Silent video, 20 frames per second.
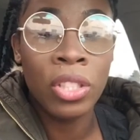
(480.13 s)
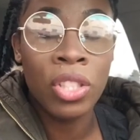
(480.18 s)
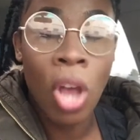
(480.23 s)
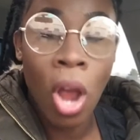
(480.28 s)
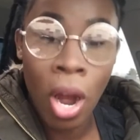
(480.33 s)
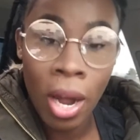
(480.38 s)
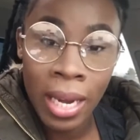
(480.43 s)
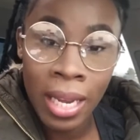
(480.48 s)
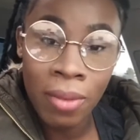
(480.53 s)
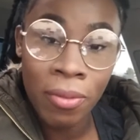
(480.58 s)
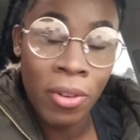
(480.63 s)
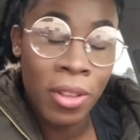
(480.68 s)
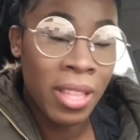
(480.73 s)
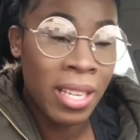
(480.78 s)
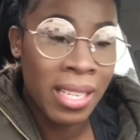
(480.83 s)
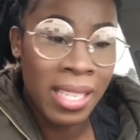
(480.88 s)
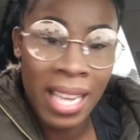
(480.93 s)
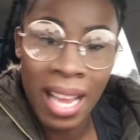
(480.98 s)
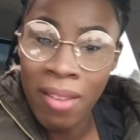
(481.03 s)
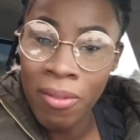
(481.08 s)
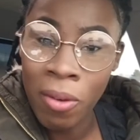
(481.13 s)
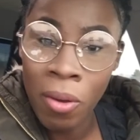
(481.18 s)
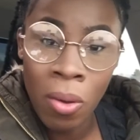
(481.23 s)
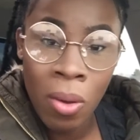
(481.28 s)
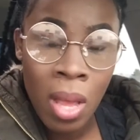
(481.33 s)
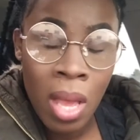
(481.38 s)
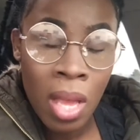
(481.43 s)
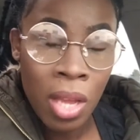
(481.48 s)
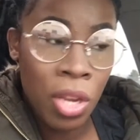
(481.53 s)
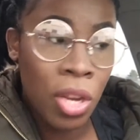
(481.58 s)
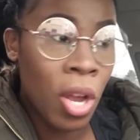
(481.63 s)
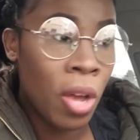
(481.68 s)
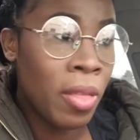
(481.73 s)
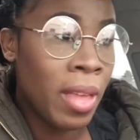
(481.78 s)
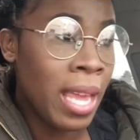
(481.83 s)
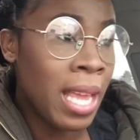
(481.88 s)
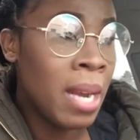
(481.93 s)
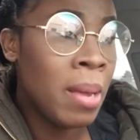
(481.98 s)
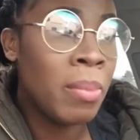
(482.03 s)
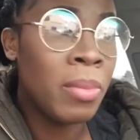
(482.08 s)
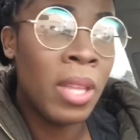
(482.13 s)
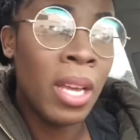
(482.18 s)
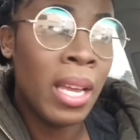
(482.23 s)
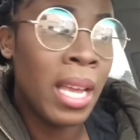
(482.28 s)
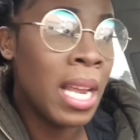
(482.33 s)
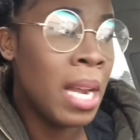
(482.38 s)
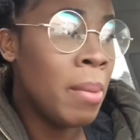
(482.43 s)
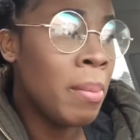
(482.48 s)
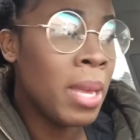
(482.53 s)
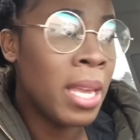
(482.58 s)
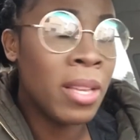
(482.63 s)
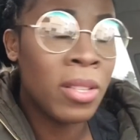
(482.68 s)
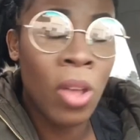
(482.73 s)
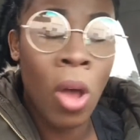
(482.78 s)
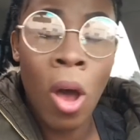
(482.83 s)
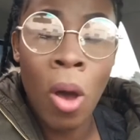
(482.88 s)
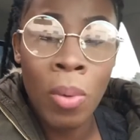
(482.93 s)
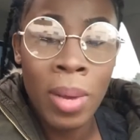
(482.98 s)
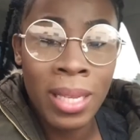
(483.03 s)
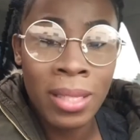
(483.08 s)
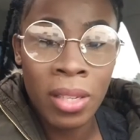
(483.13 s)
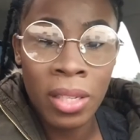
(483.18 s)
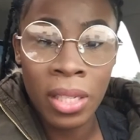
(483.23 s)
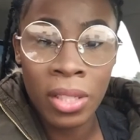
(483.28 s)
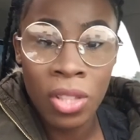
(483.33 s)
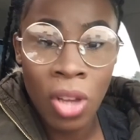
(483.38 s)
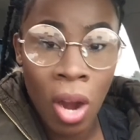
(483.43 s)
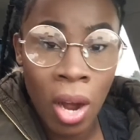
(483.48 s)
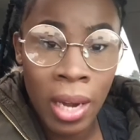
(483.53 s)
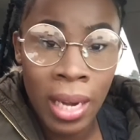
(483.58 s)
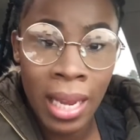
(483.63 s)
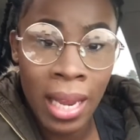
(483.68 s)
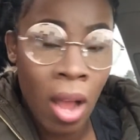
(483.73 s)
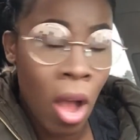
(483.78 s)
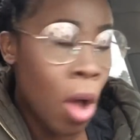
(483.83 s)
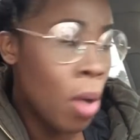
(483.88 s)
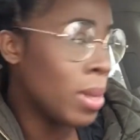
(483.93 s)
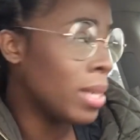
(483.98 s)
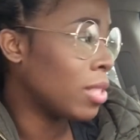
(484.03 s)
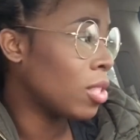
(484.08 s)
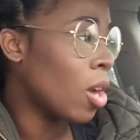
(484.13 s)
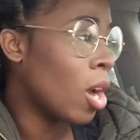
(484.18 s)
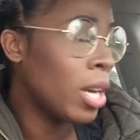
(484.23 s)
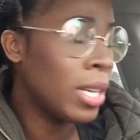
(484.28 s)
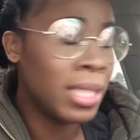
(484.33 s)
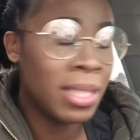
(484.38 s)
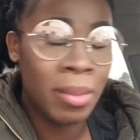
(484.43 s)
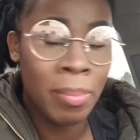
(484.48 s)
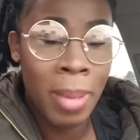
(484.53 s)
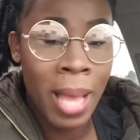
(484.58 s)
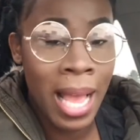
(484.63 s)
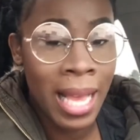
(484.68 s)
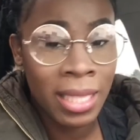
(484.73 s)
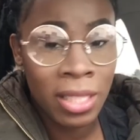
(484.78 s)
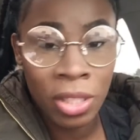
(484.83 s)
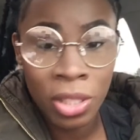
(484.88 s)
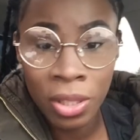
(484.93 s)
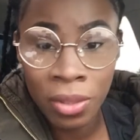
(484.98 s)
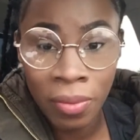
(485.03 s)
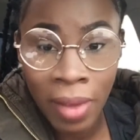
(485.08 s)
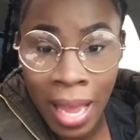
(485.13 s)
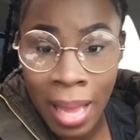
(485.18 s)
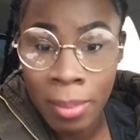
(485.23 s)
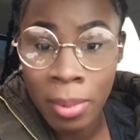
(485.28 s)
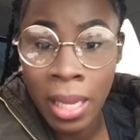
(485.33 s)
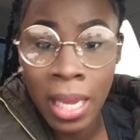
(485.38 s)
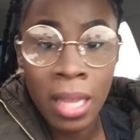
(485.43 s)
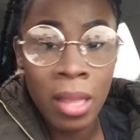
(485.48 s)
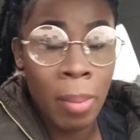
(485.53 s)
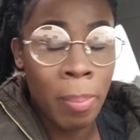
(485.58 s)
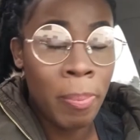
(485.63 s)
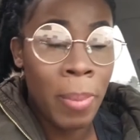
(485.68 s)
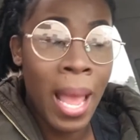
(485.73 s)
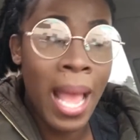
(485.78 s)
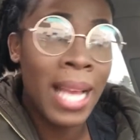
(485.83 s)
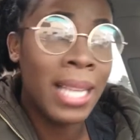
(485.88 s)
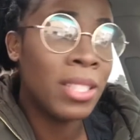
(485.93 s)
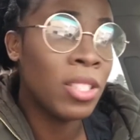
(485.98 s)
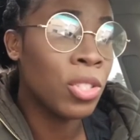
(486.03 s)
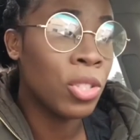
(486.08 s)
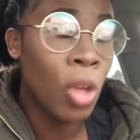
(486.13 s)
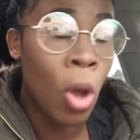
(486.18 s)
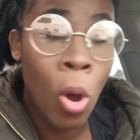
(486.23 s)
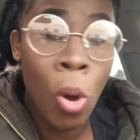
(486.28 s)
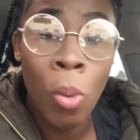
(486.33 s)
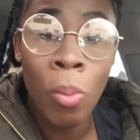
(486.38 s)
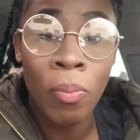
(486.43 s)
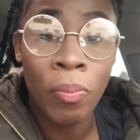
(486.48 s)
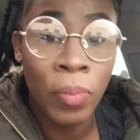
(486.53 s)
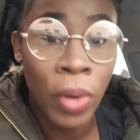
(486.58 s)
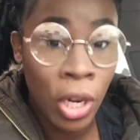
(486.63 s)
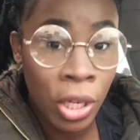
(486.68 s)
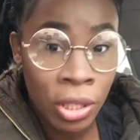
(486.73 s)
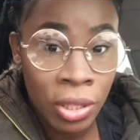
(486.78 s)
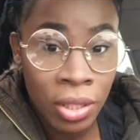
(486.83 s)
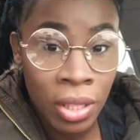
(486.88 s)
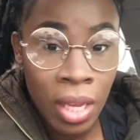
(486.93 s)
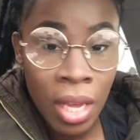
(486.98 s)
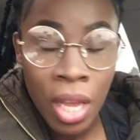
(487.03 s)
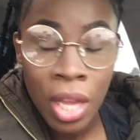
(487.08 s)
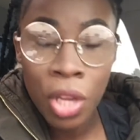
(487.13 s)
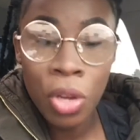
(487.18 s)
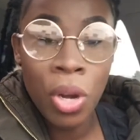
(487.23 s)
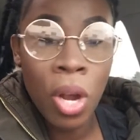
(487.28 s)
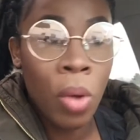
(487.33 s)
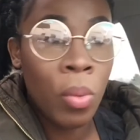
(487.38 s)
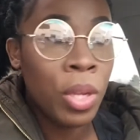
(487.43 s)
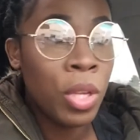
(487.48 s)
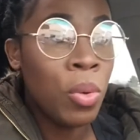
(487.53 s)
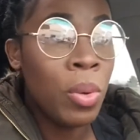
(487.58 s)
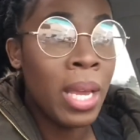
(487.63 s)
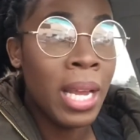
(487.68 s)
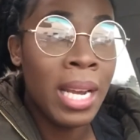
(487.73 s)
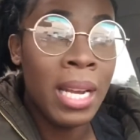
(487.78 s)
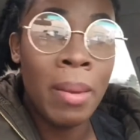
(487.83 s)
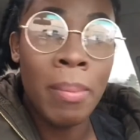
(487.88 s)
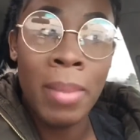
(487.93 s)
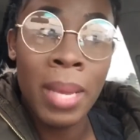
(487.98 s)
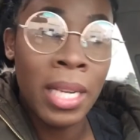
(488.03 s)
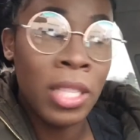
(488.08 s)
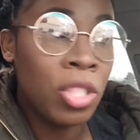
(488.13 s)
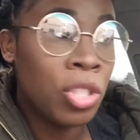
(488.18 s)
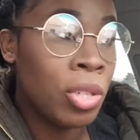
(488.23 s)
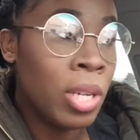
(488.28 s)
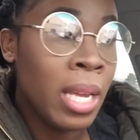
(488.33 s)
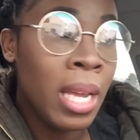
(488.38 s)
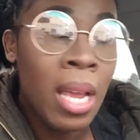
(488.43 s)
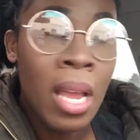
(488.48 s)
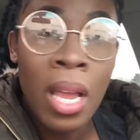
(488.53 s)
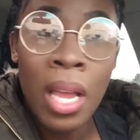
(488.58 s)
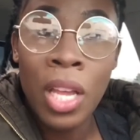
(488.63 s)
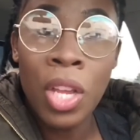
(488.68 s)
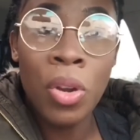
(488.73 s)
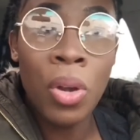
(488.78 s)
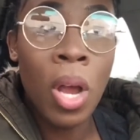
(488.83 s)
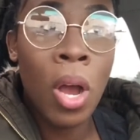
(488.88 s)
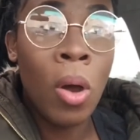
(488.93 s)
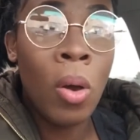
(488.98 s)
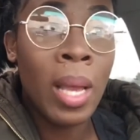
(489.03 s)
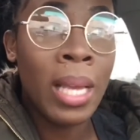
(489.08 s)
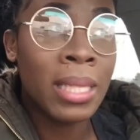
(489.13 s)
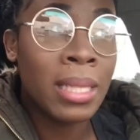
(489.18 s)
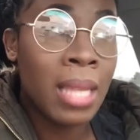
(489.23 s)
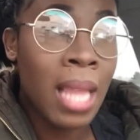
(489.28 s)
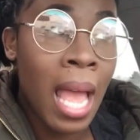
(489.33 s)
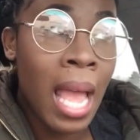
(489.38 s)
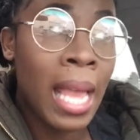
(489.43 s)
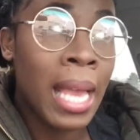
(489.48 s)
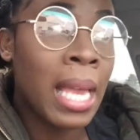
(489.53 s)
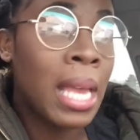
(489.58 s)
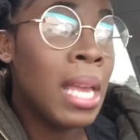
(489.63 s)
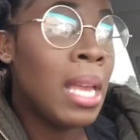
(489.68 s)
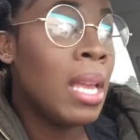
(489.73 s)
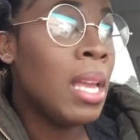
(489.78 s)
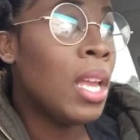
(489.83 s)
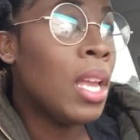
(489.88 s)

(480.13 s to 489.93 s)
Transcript: a target for the devil. The enemy is always targets the pastor's family and the pastor's home first. When you get into ministry, it's like